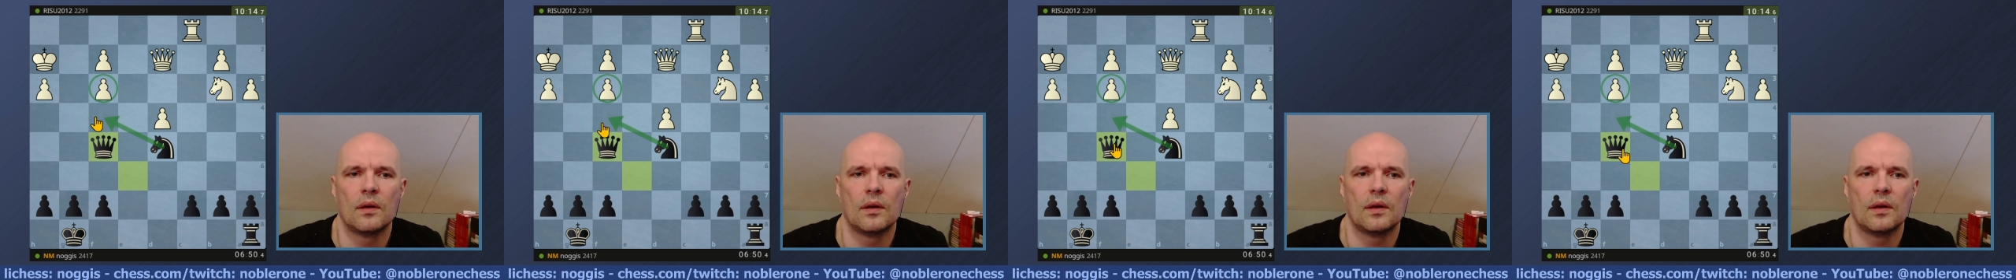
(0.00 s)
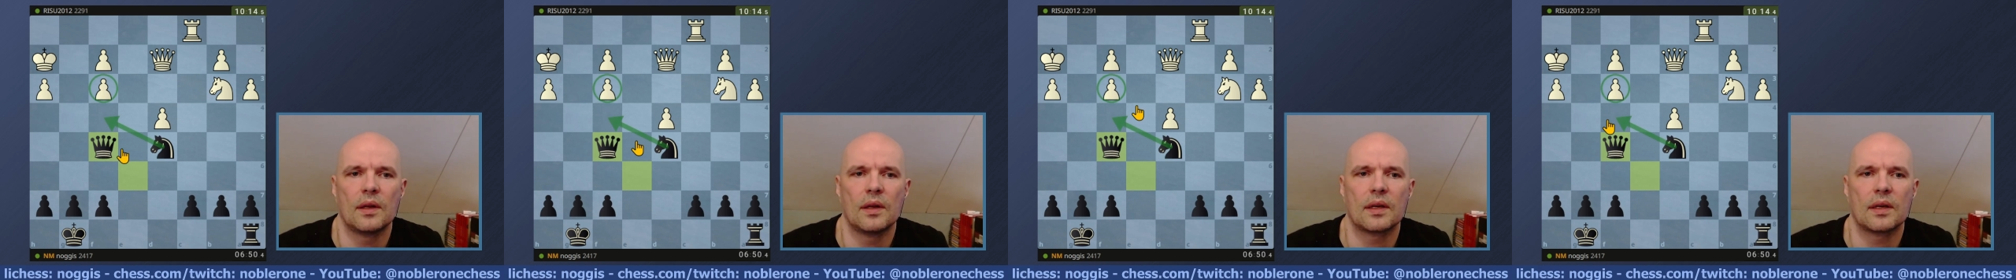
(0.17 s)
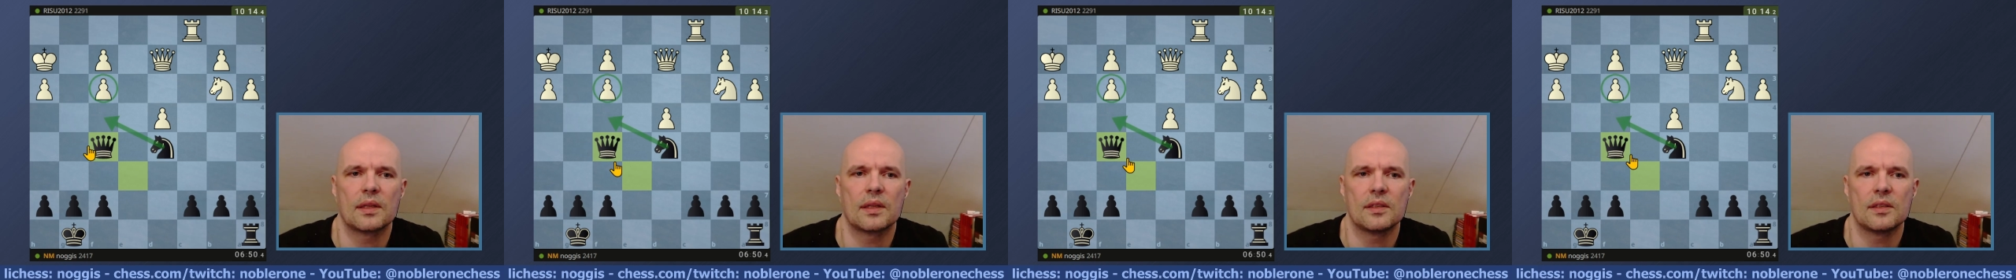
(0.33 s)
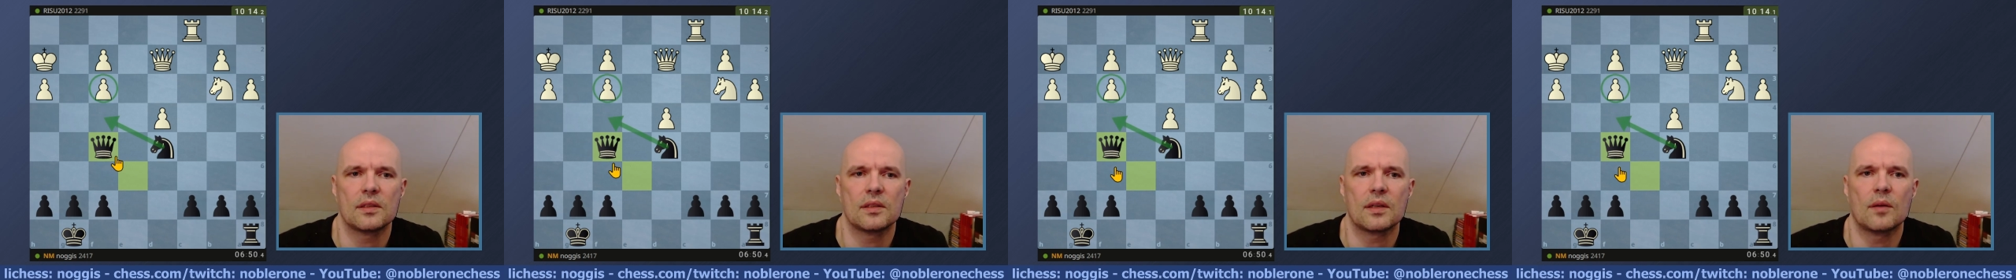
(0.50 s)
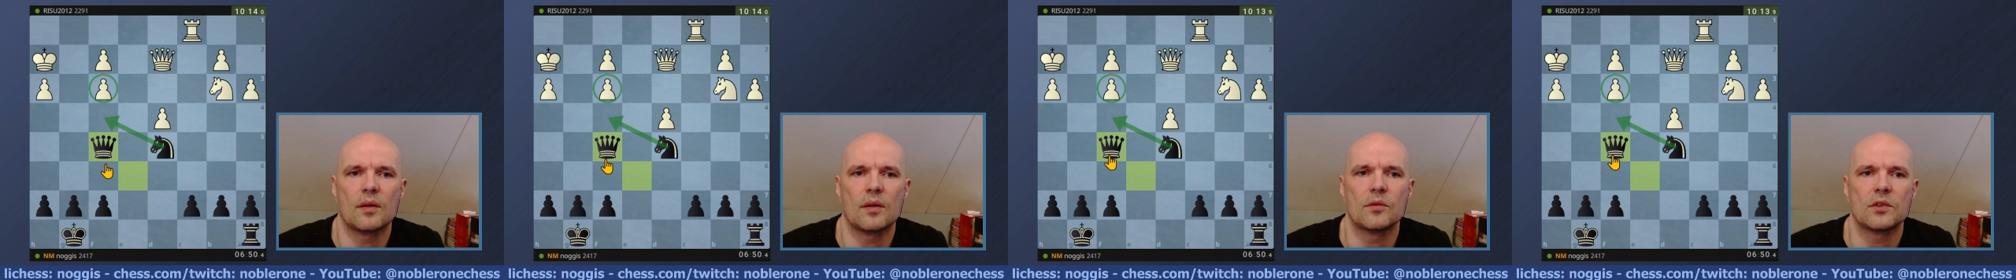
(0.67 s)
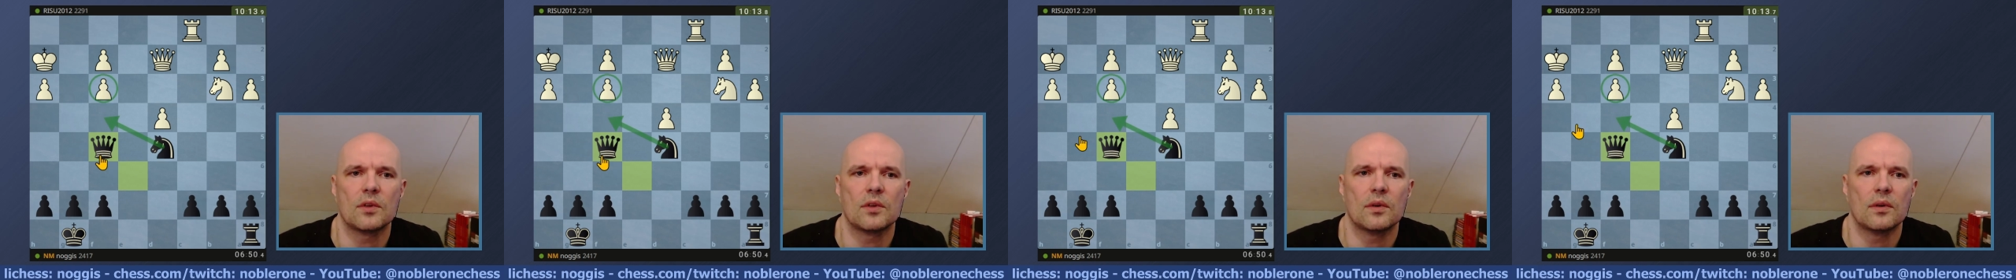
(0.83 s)
Like this
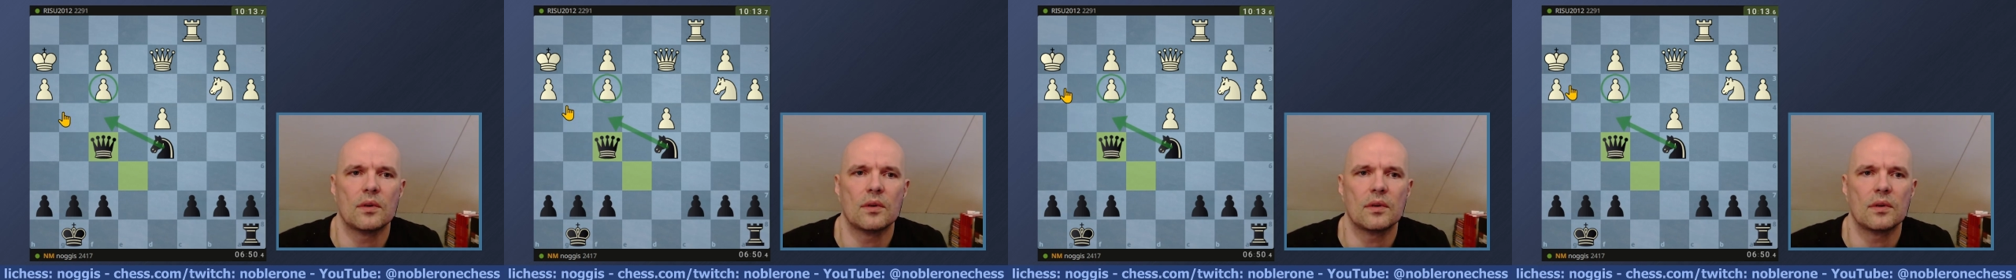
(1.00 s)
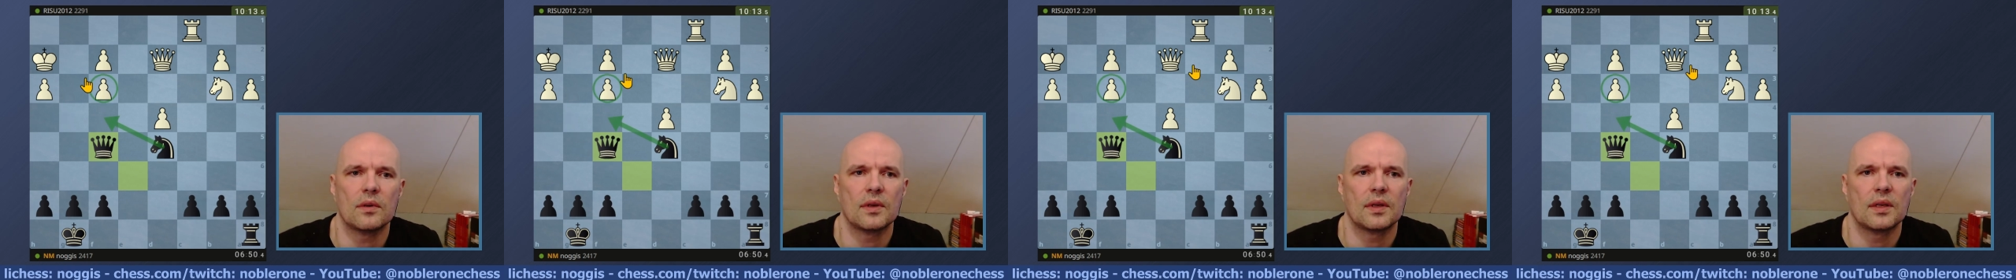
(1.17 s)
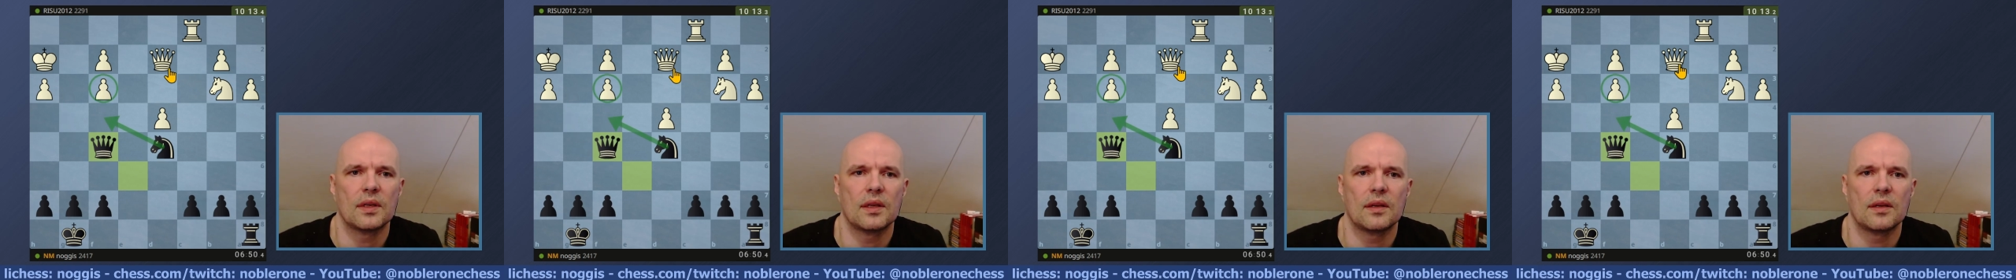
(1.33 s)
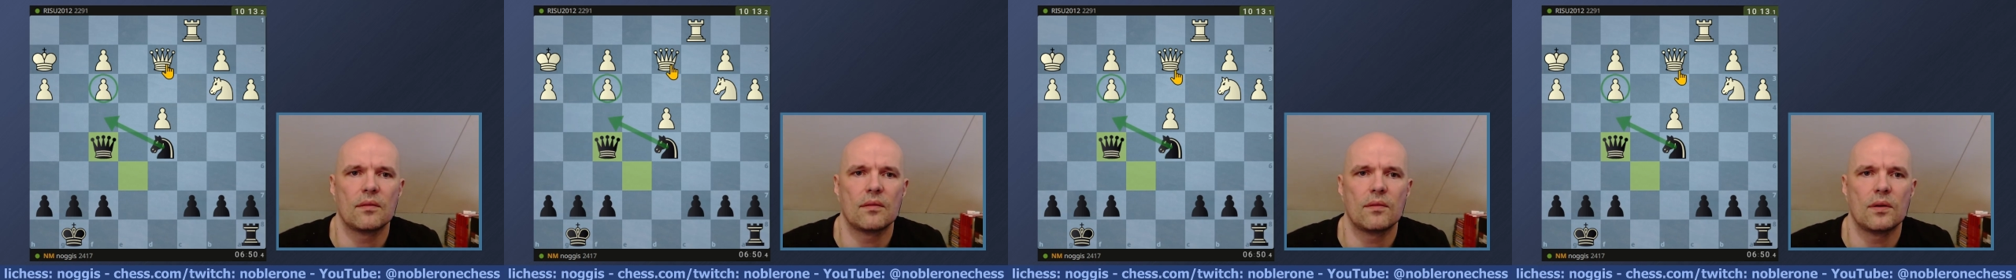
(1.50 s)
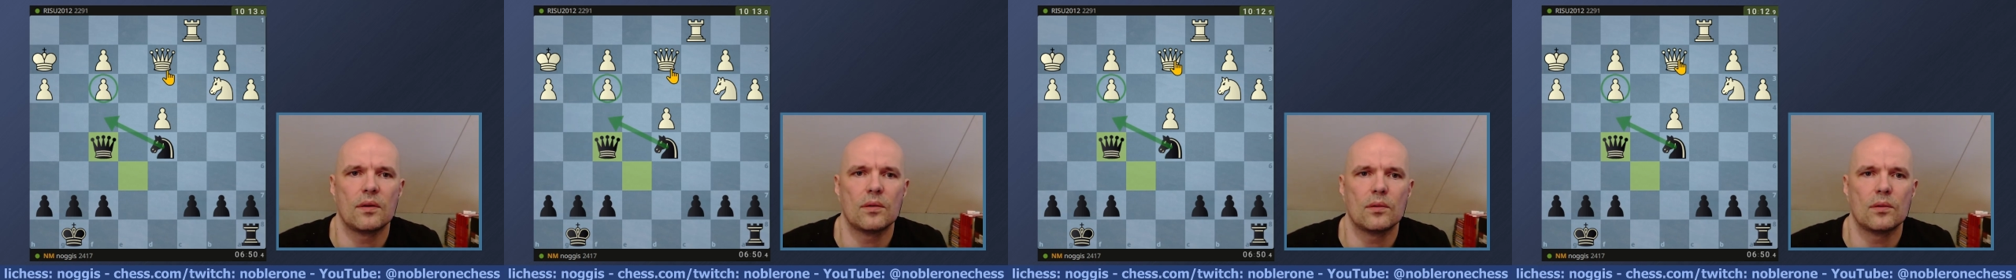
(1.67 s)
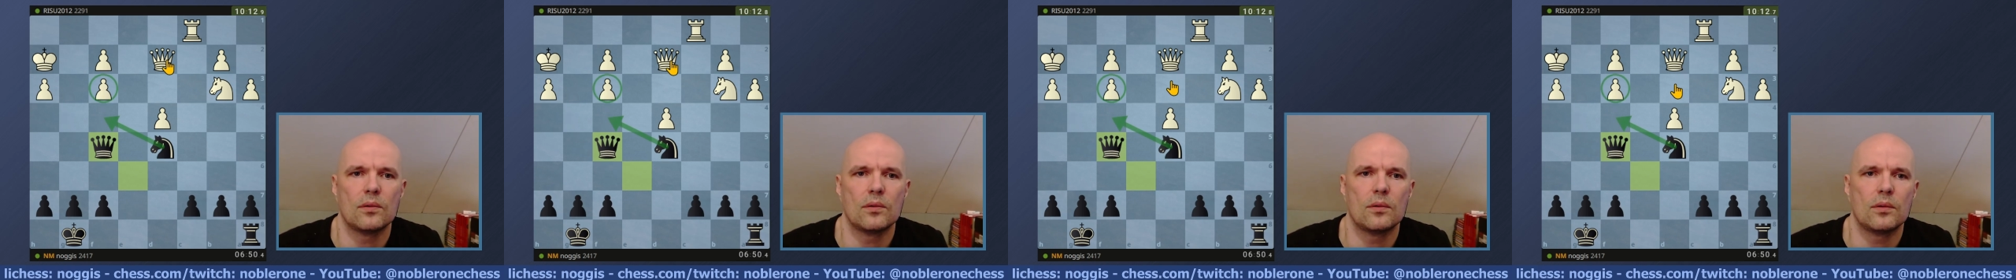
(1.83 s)
comes
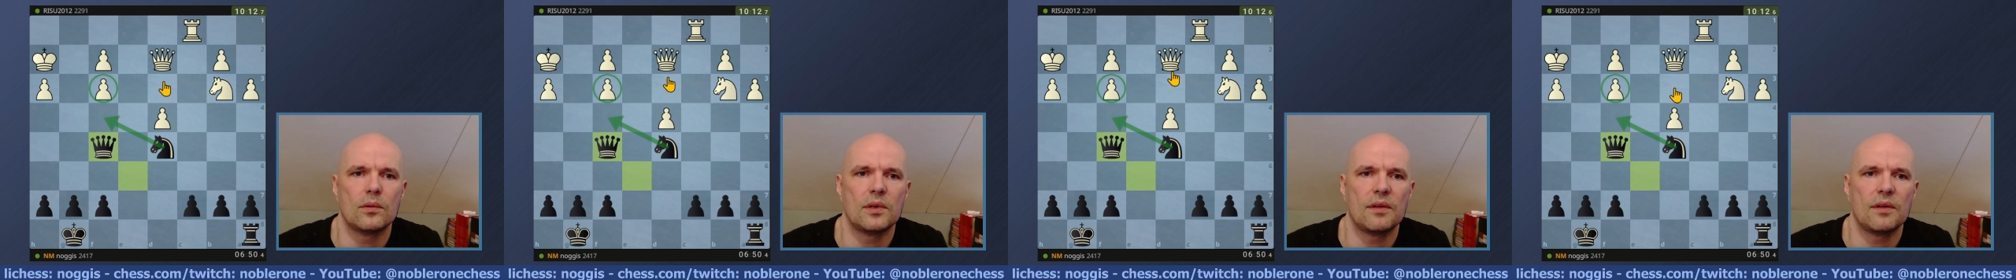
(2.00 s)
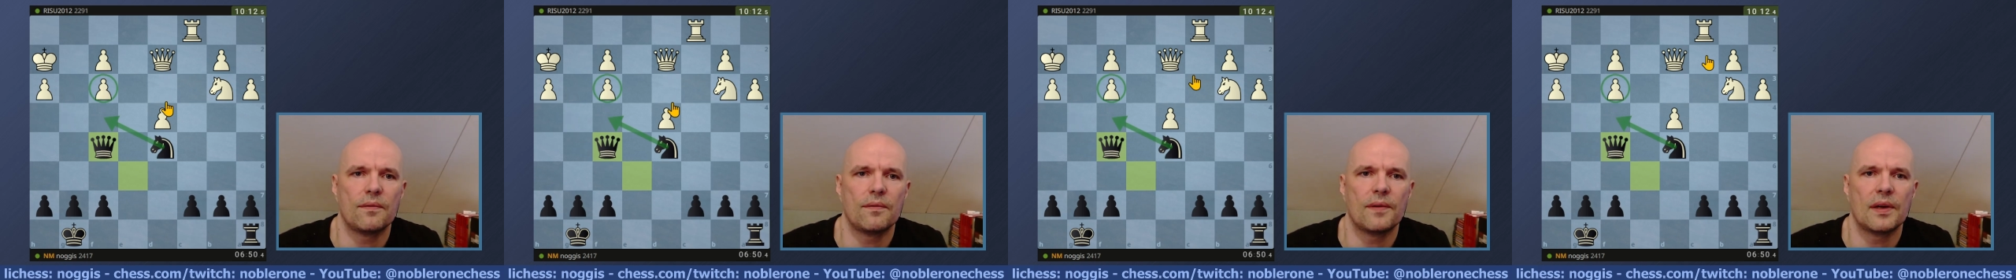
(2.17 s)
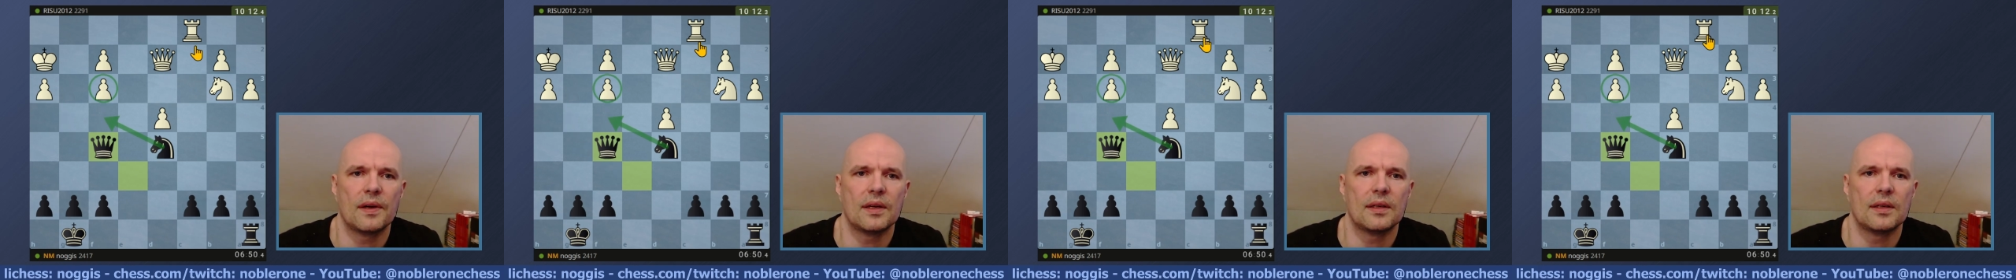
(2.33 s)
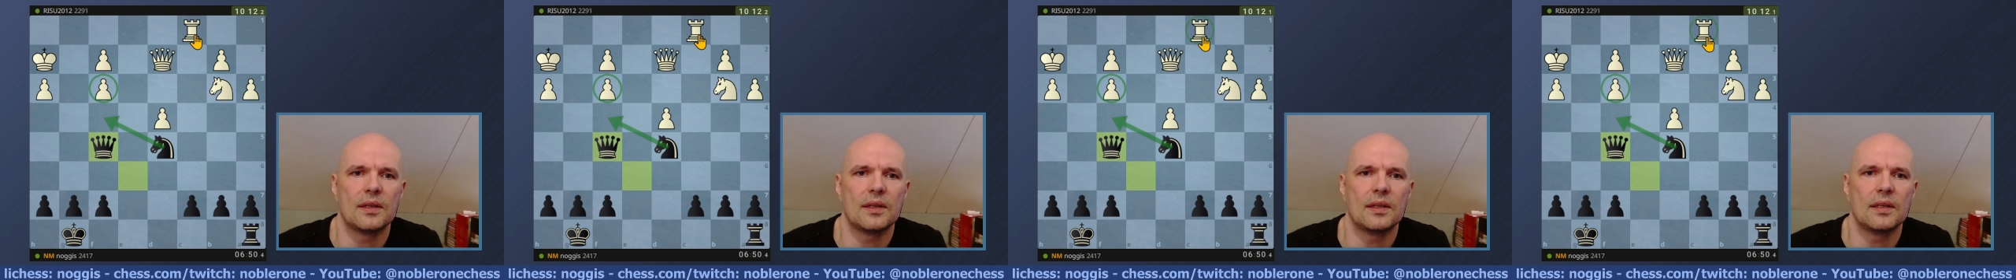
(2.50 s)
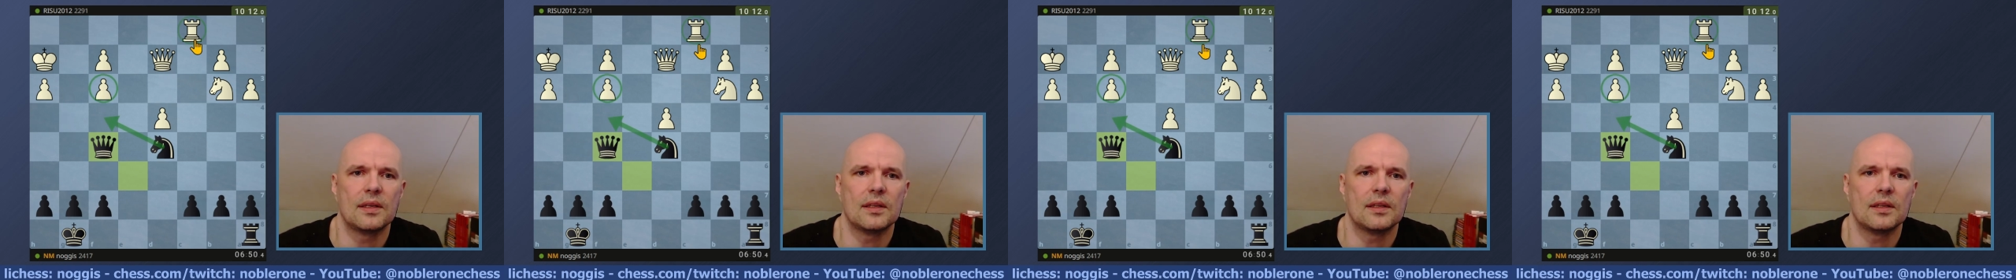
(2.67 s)
you defend